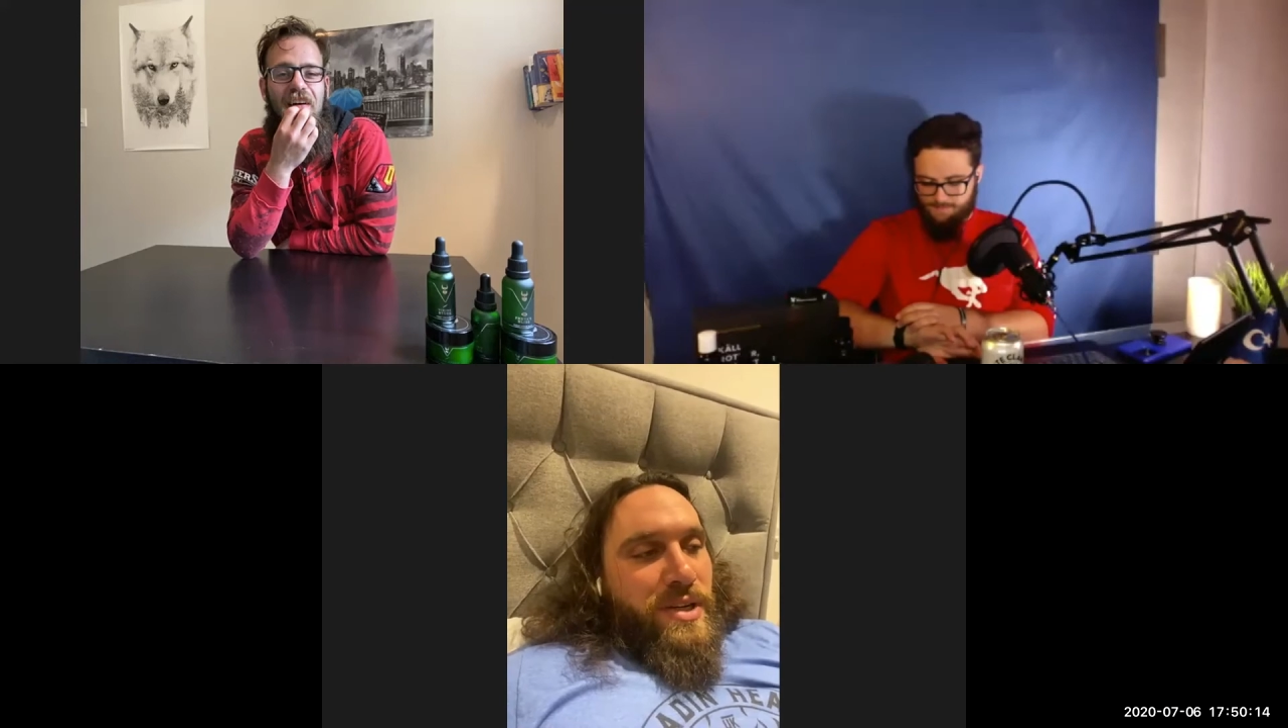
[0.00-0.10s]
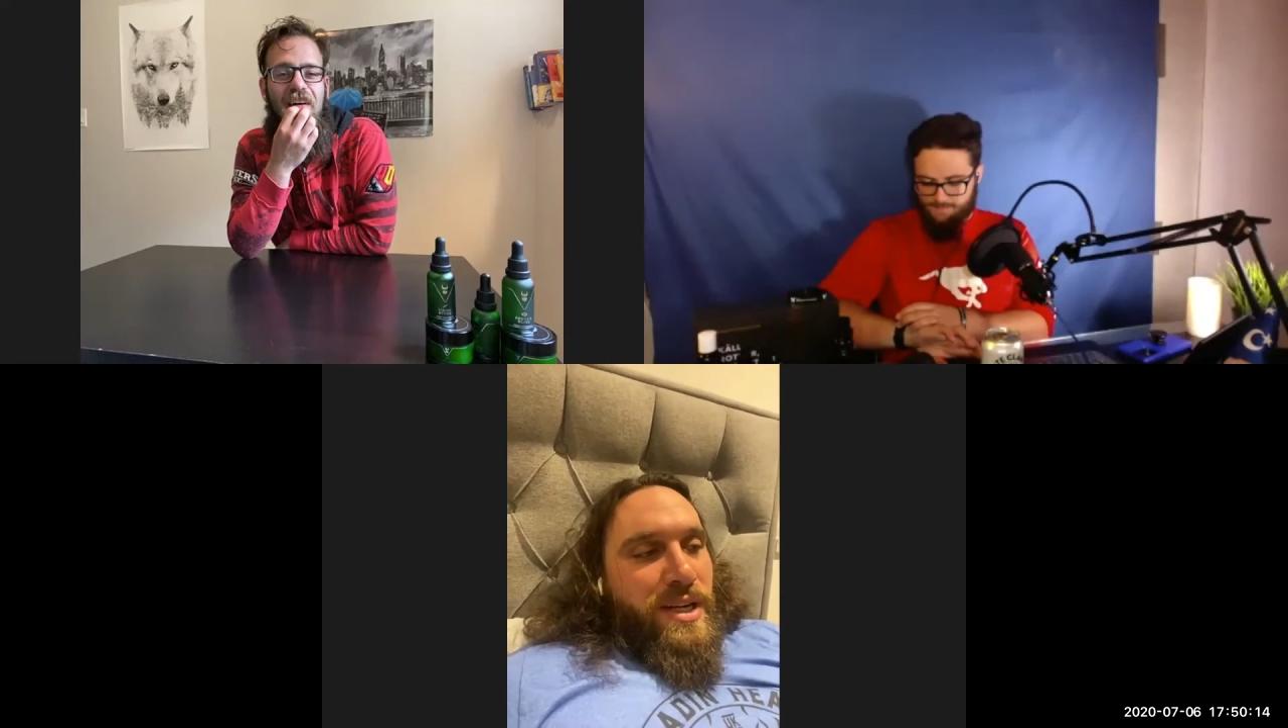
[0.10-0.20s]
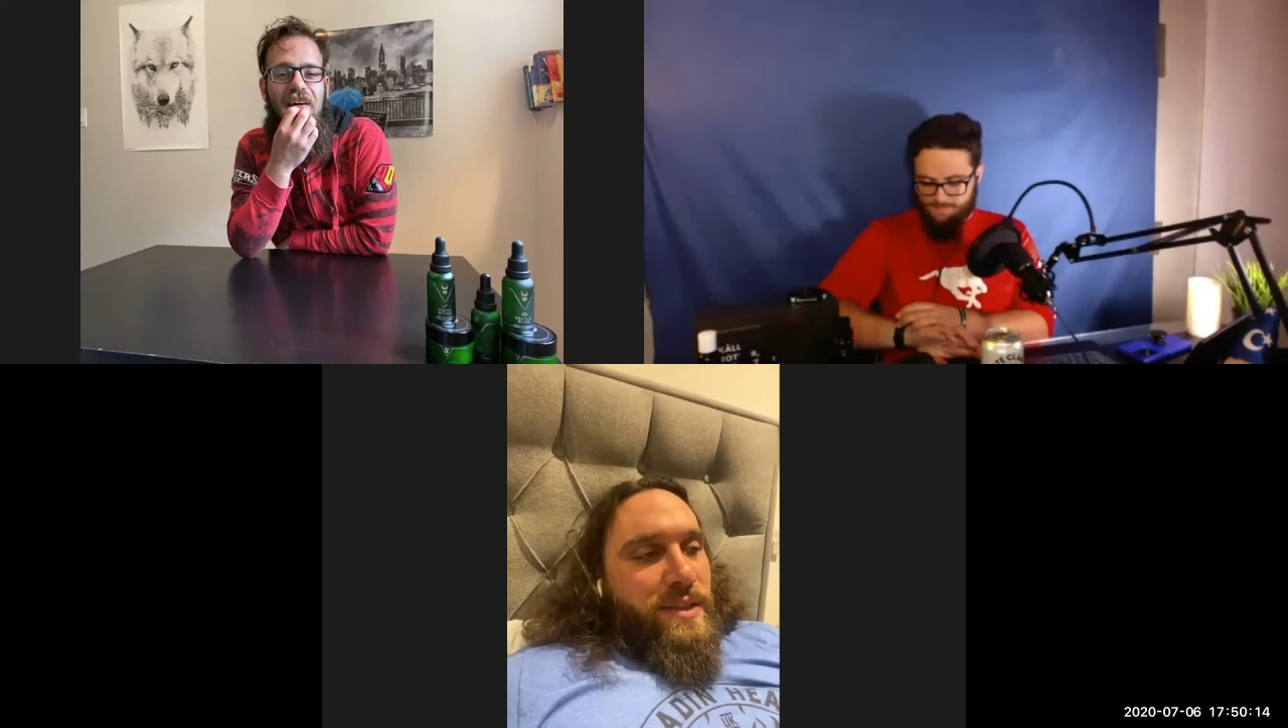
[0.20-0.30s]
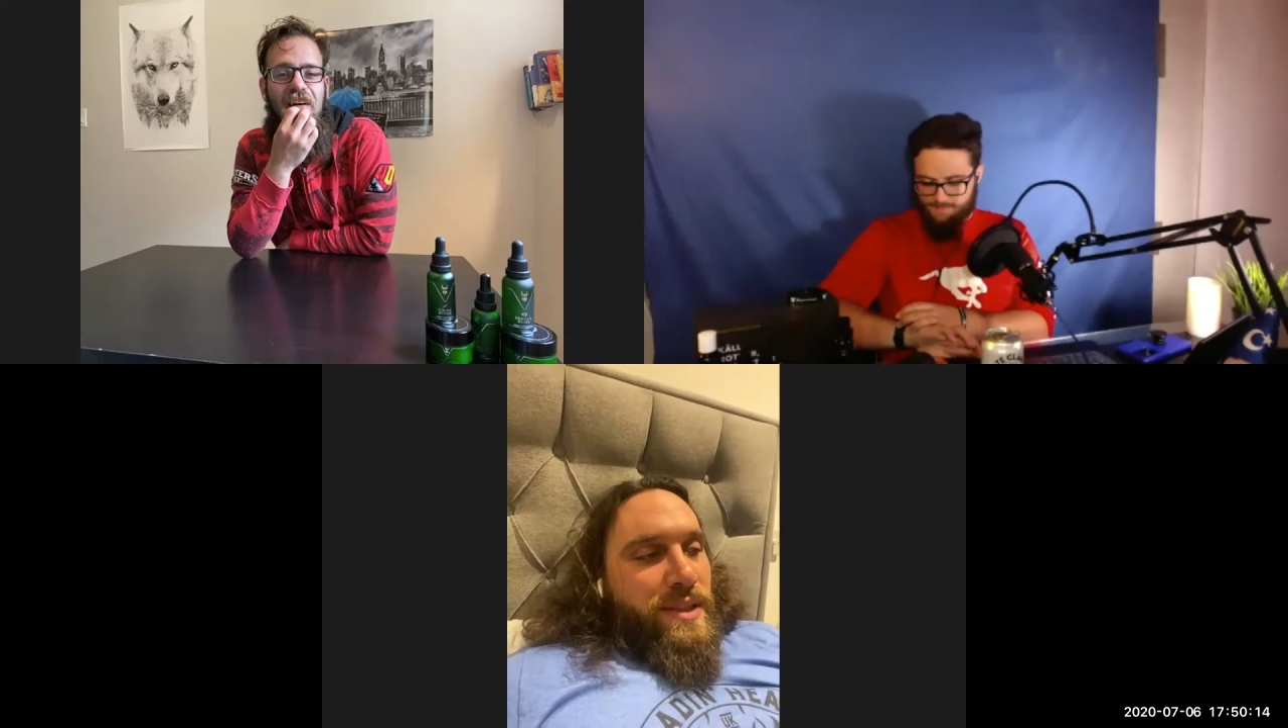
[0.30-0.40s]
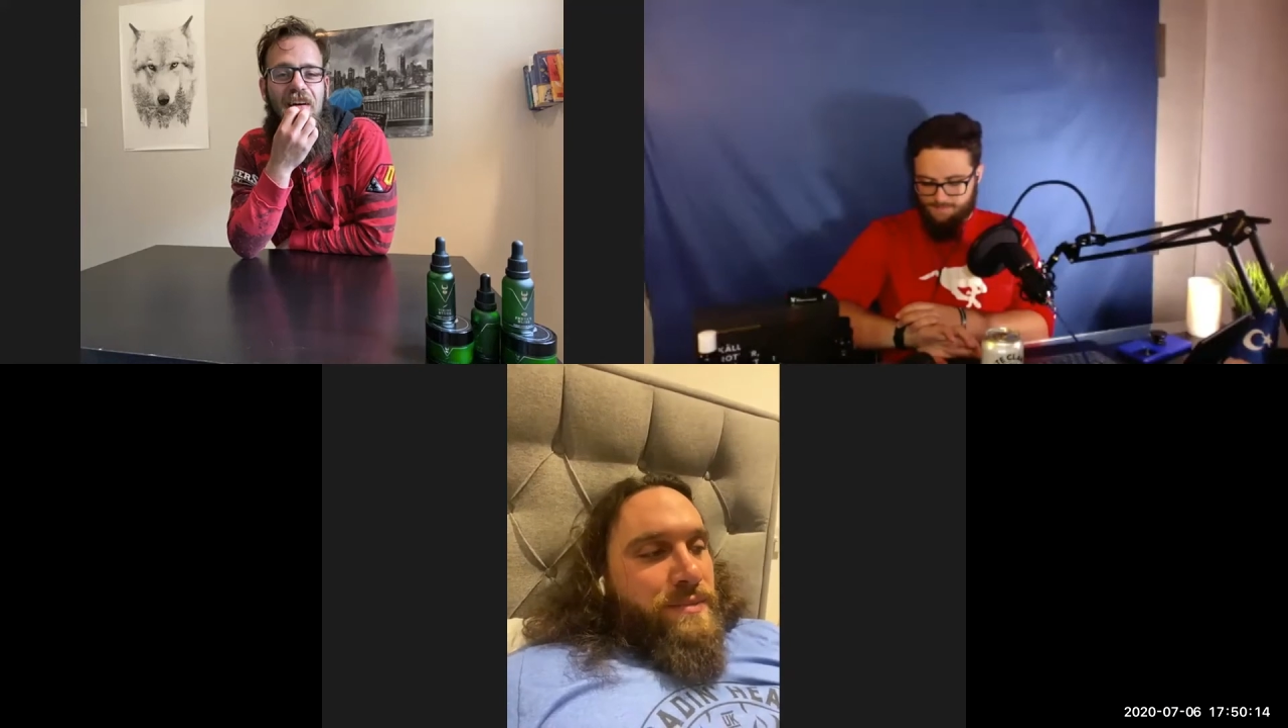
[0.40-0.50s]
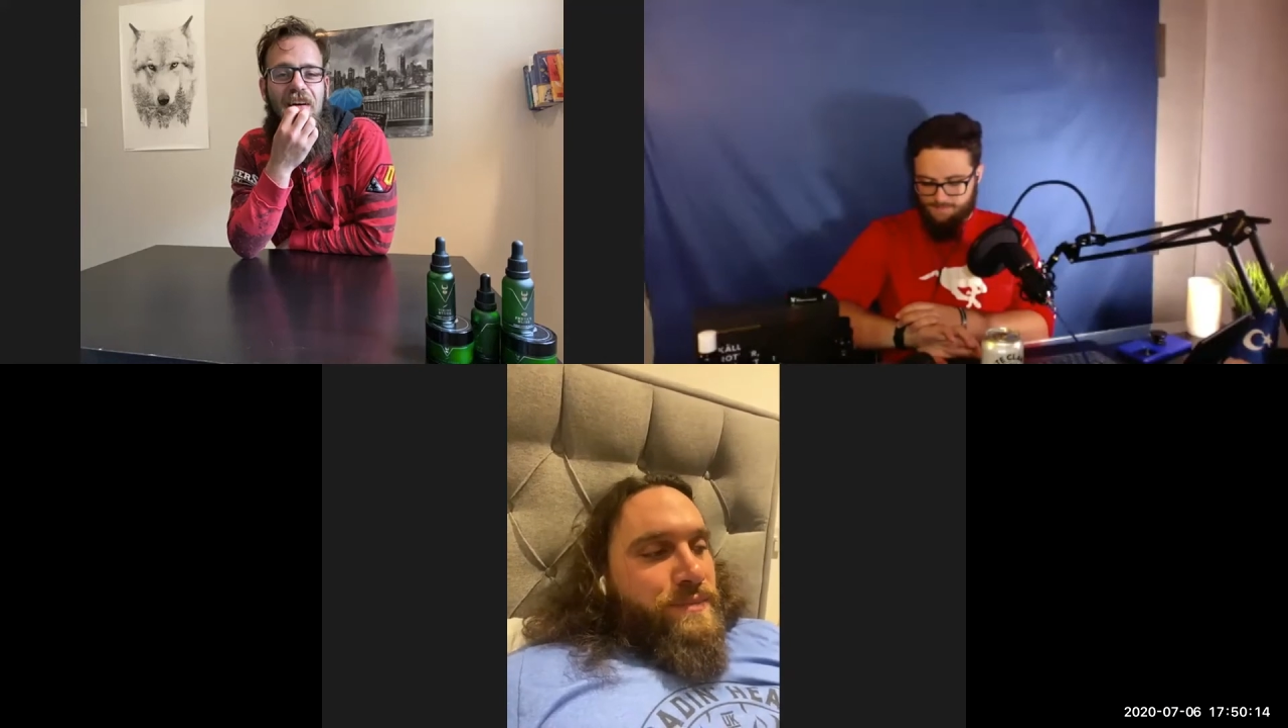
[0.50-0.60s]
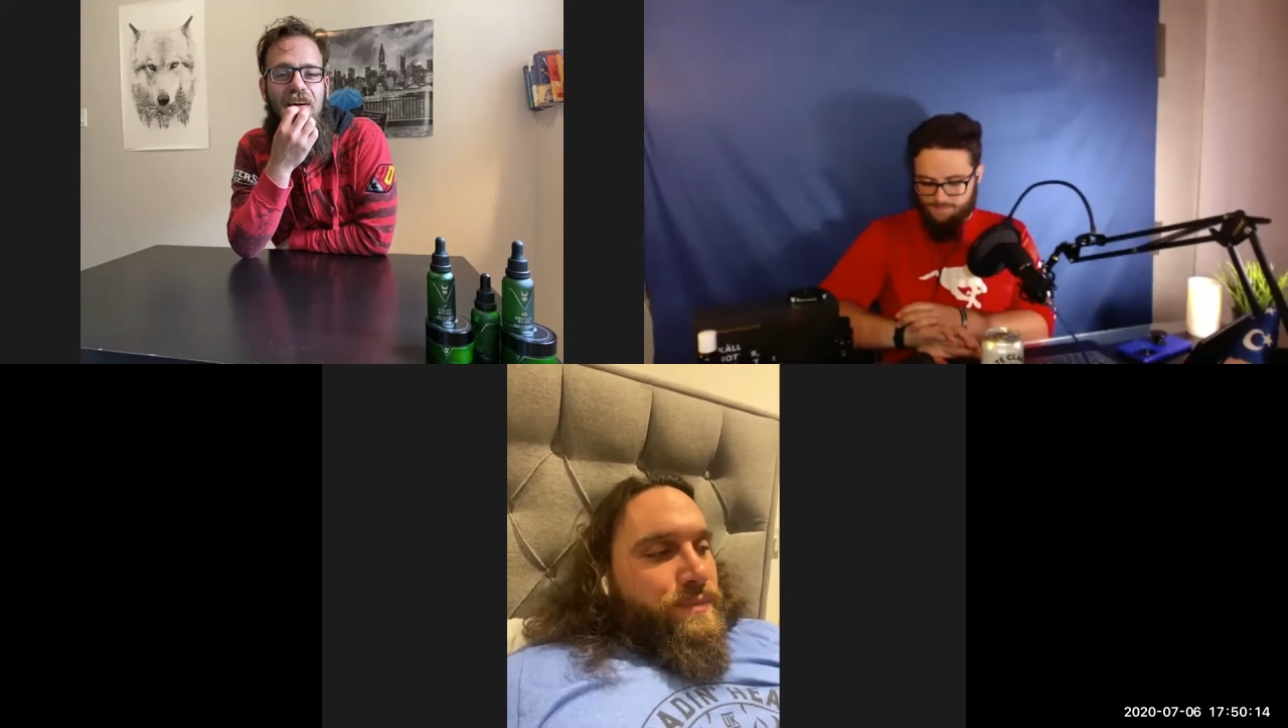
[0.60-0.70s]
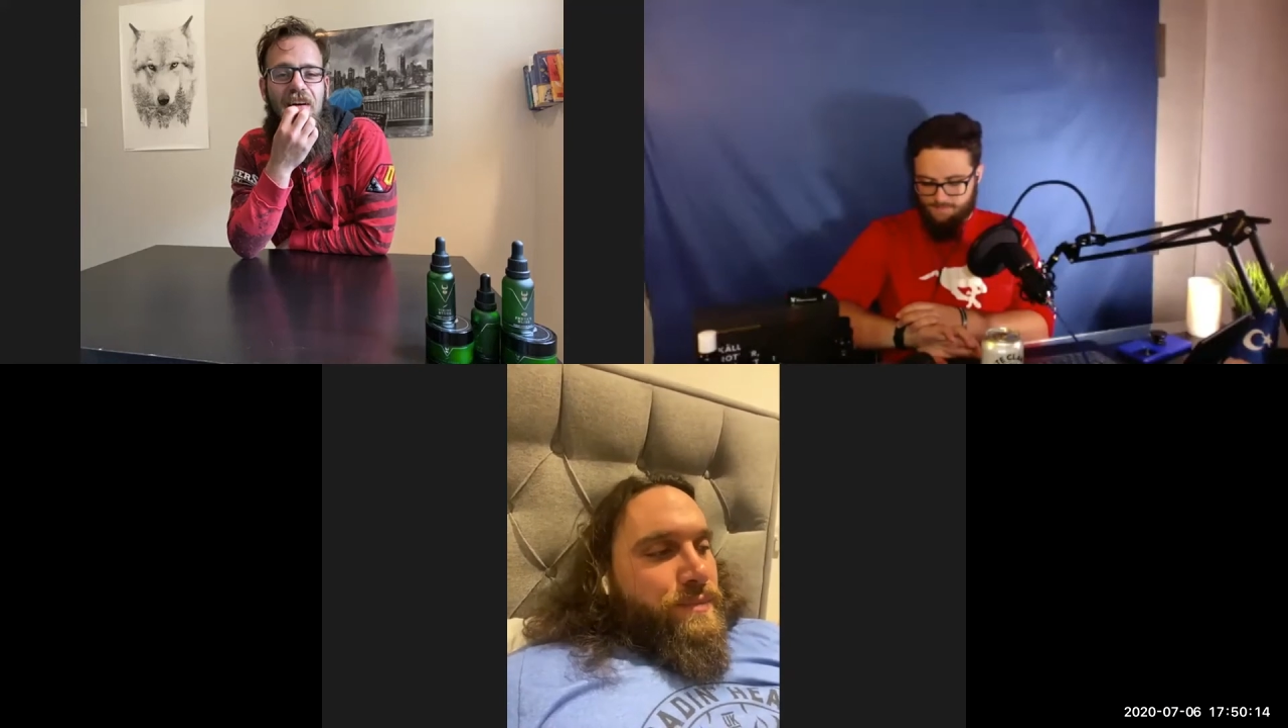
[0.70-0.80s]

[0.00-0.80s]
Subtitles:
traveling,